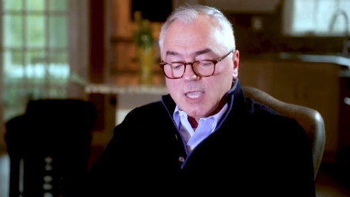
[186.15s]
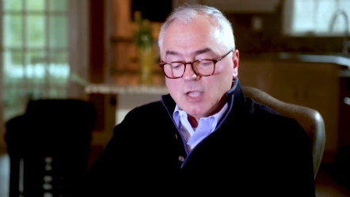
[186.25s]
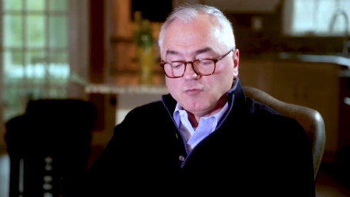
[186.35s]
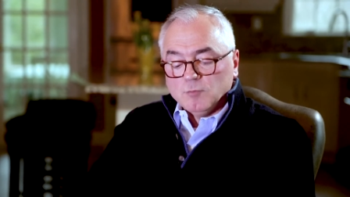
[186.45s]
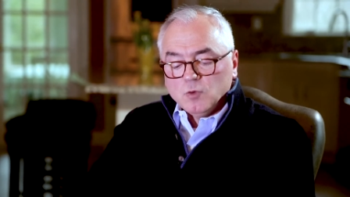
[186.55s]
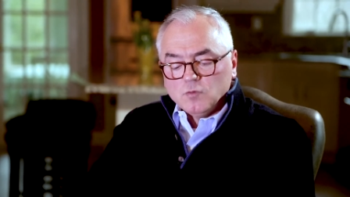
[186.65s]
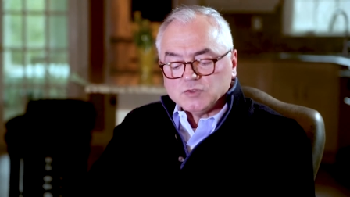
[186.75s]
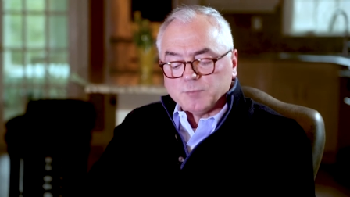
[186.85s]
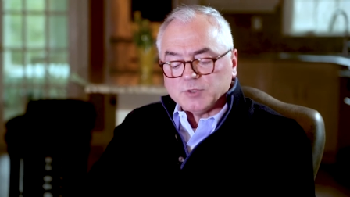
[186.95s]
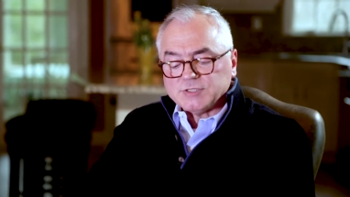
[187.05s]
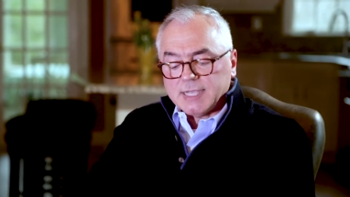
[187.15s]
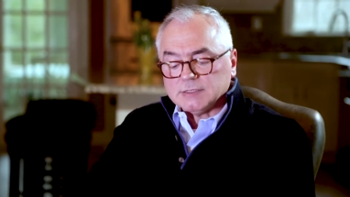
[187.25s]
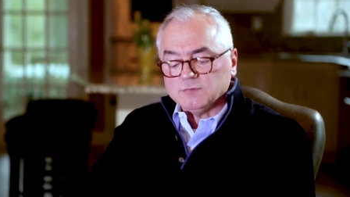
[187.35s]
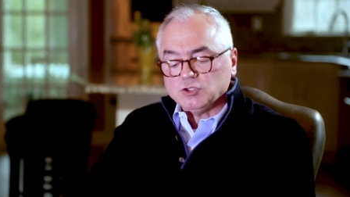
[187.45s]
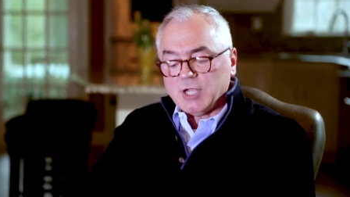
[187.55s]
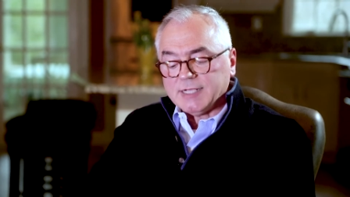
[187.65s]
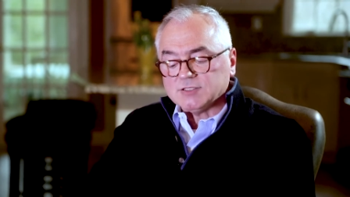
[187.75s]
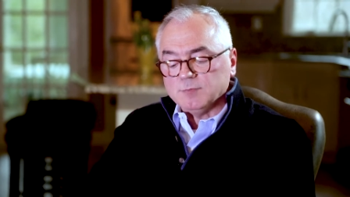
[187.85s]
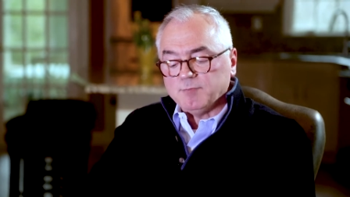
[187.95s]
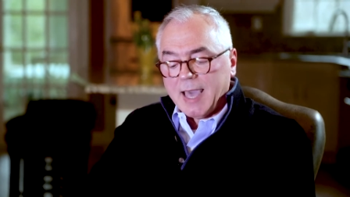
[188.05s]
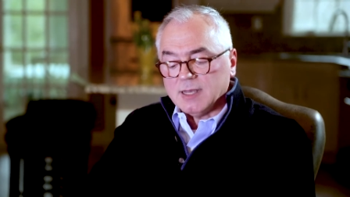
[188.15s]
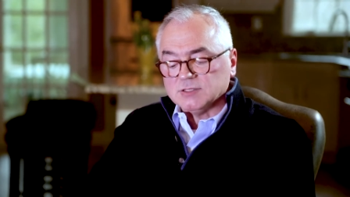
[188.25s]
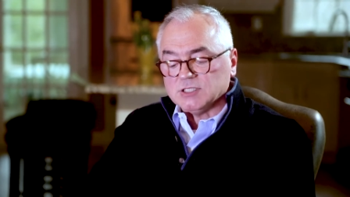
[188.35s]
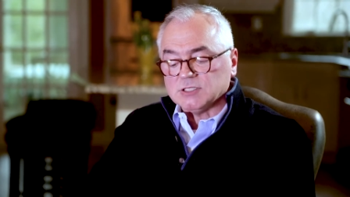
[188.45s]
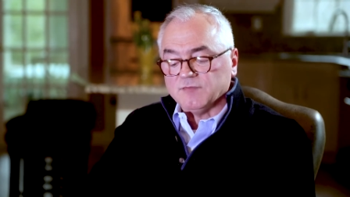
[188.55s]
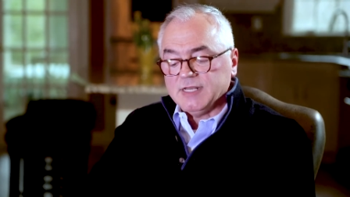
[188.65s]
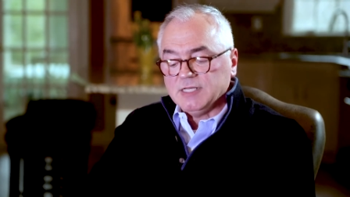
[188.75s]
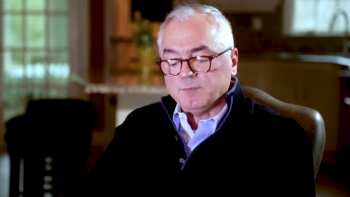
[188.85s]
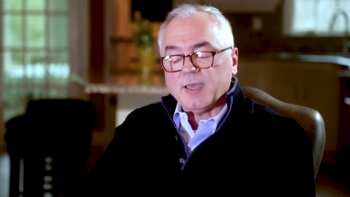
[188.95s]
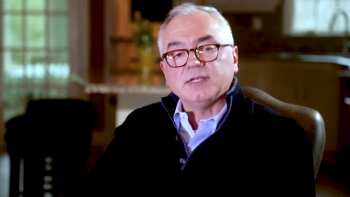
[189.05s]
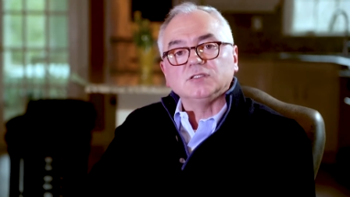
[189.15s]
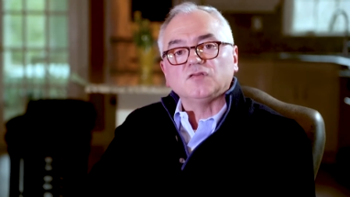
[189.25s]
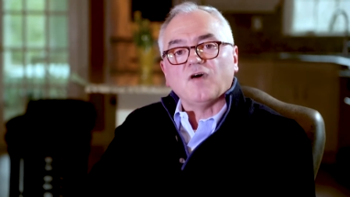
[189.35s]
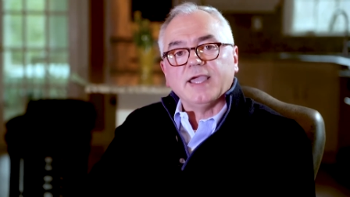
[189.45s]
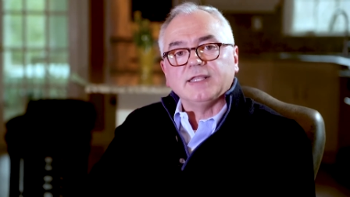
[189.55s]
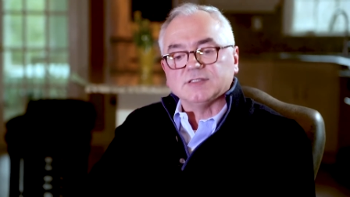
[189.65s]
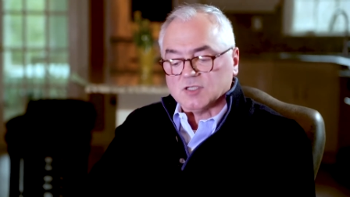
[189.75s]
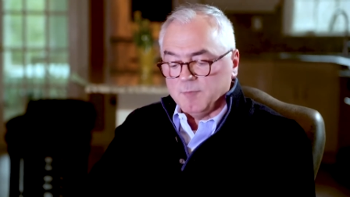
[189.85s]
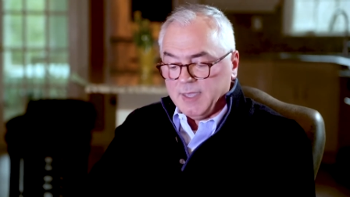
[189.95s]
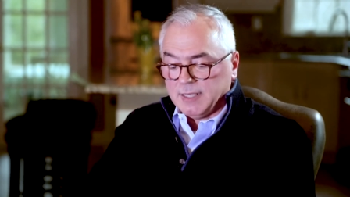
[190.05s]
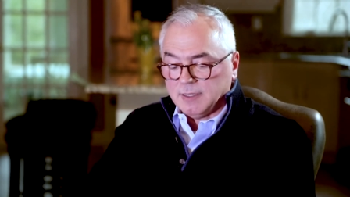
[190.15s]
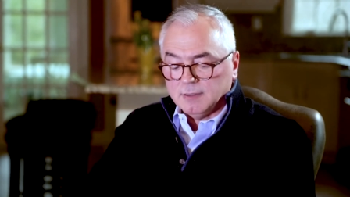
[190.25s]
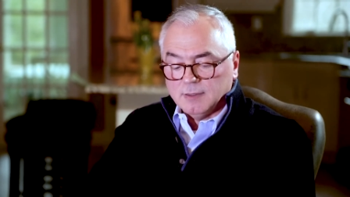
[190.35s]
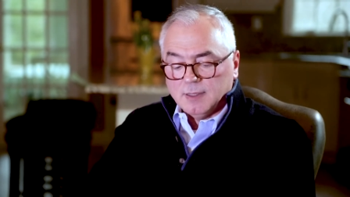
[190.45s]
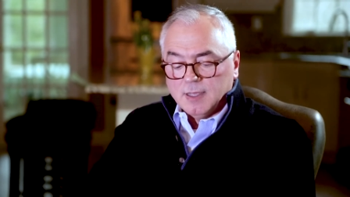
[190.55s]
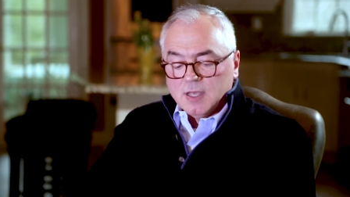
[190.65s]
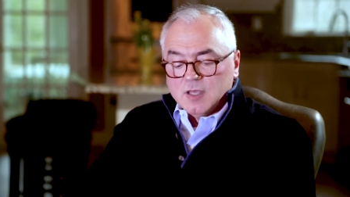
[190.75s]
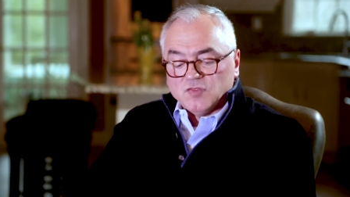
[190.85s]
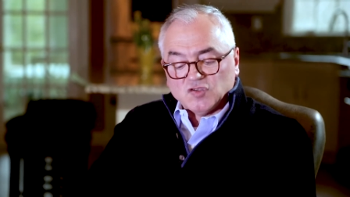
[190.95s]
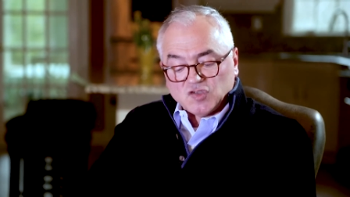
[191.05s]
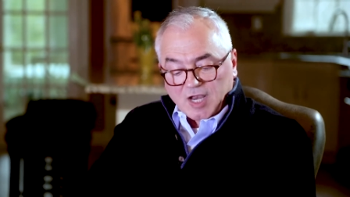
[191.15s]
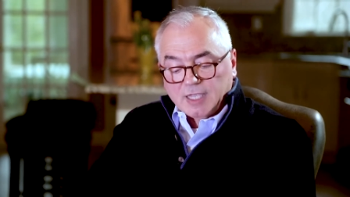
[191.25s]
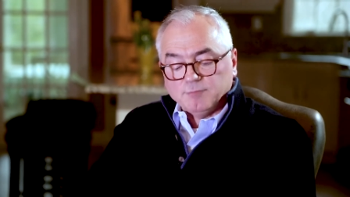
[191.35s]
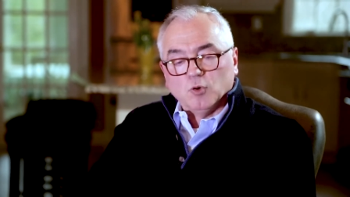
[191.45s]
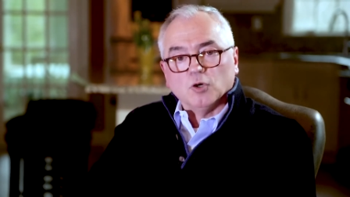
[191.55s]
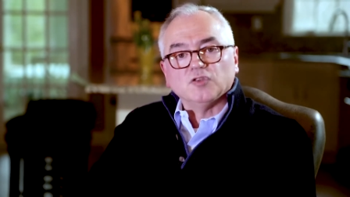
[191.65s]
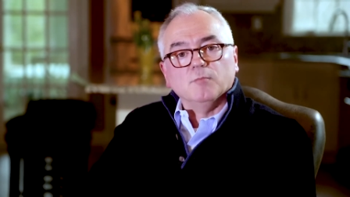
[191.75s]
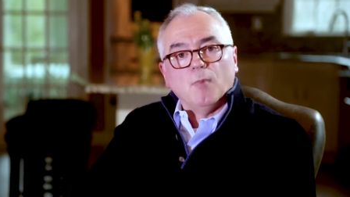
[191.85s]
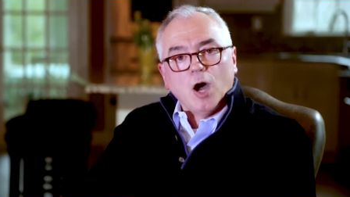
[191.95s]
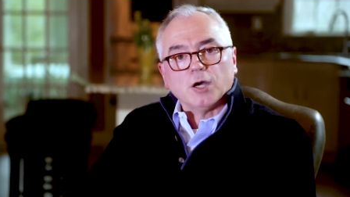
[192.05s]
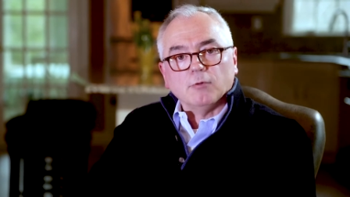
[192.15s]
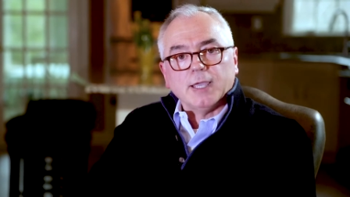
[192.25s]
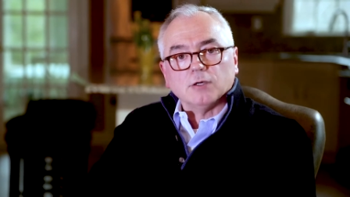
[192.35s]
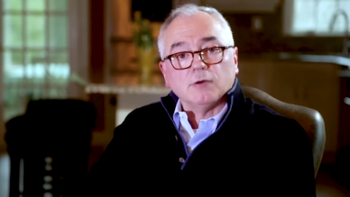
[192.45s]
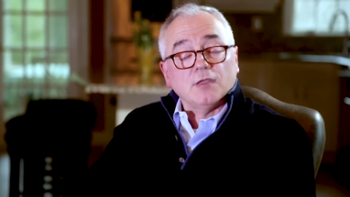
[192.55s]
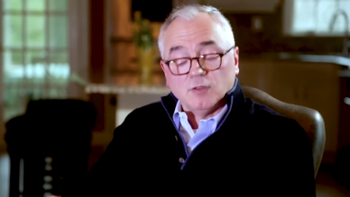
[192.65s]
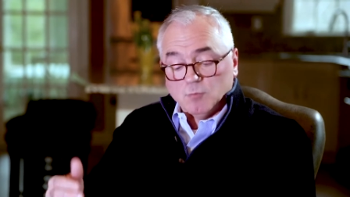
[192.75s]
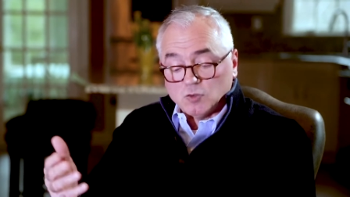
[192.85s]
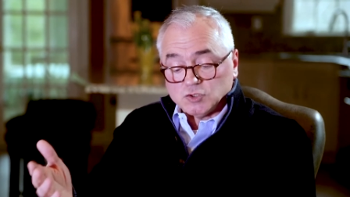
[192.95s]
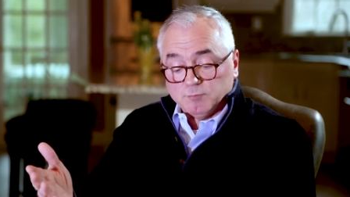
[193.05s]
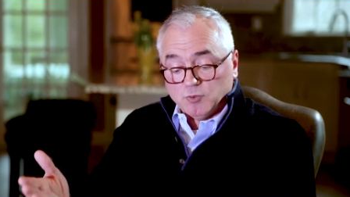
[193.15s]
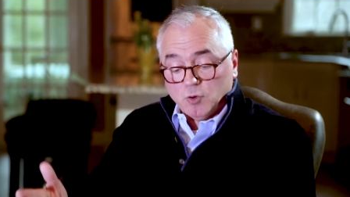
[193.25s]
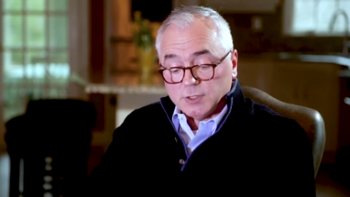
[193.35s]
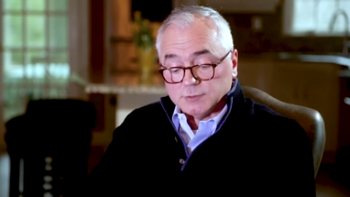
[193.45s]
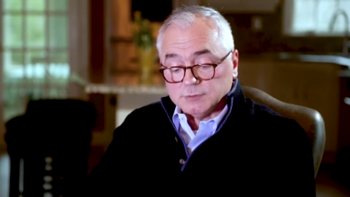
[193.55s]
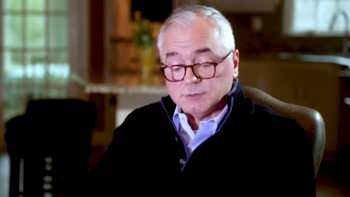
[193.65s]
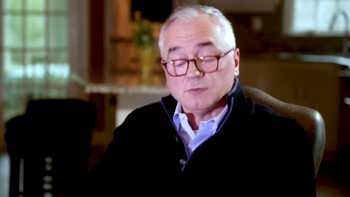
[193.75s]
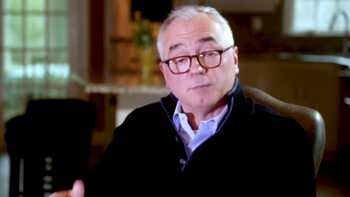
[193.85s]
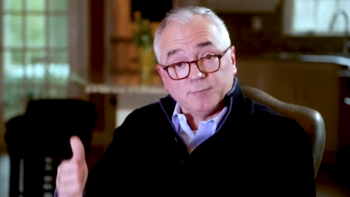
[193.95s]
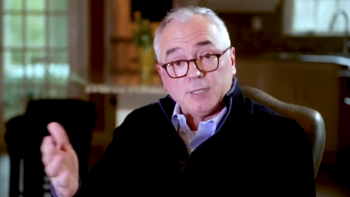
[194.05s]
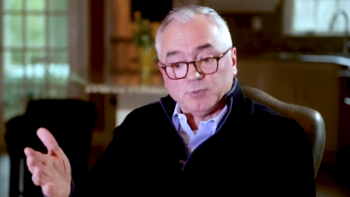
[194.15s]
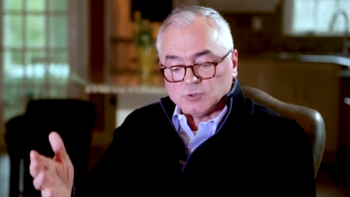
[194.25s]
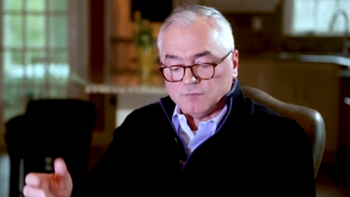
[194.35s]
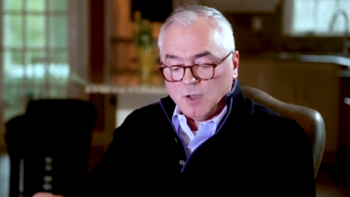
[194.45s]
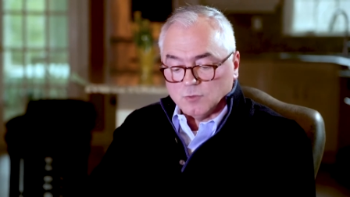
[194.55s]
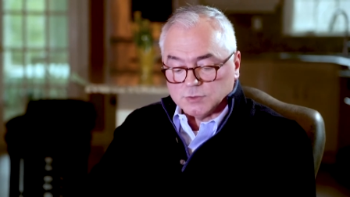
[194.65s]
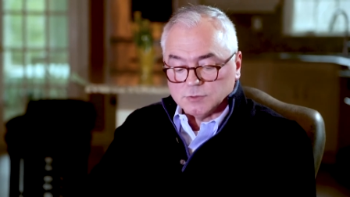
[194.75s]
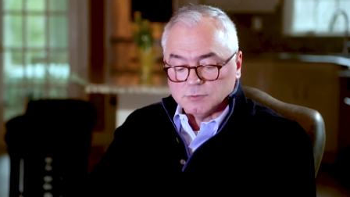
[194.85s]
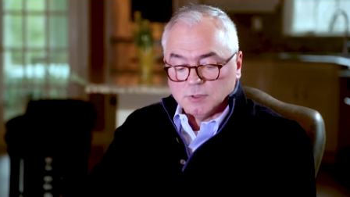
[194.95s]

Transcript: It removes the protective checks and balances of an independence finance committee the select board, the moderator, and the most important, the people's vote.